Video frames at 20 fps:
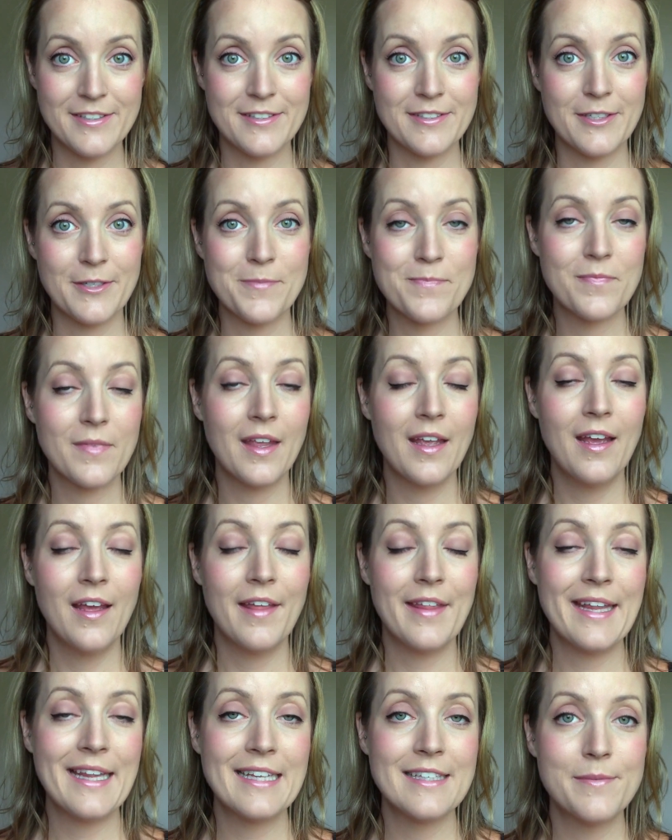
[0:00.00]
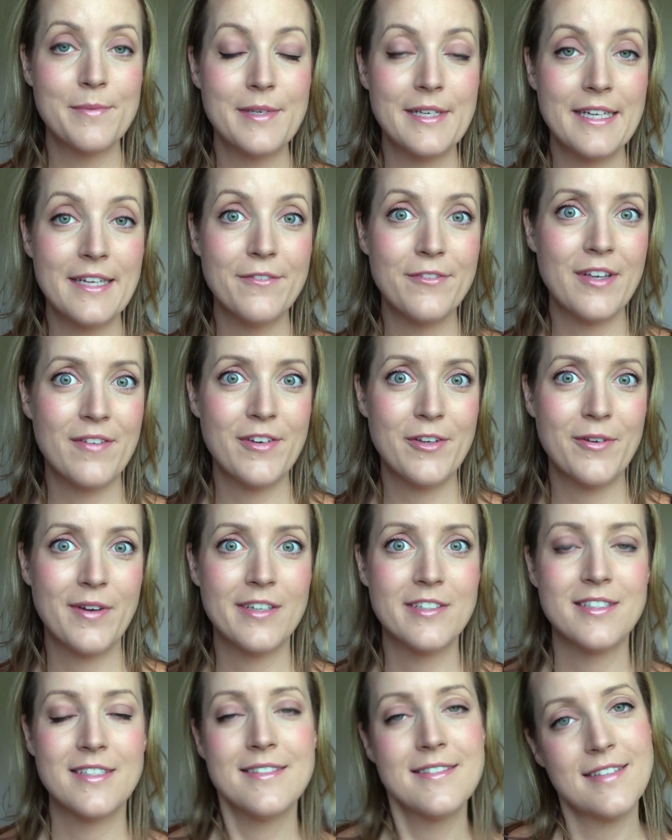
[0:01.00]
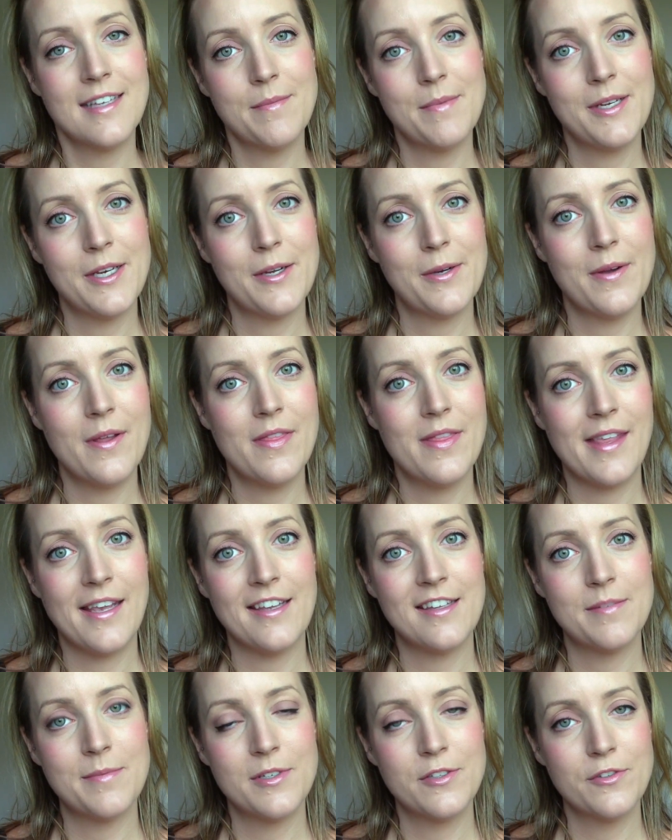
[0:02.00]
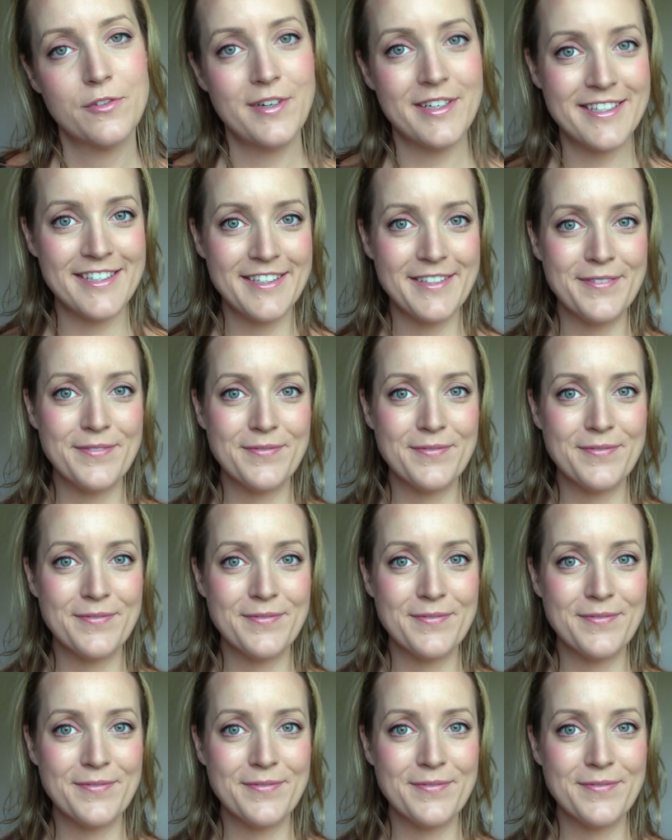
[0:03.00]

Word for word: So I think that's about it. If you have any questions, let me know. And thank you so much for watching.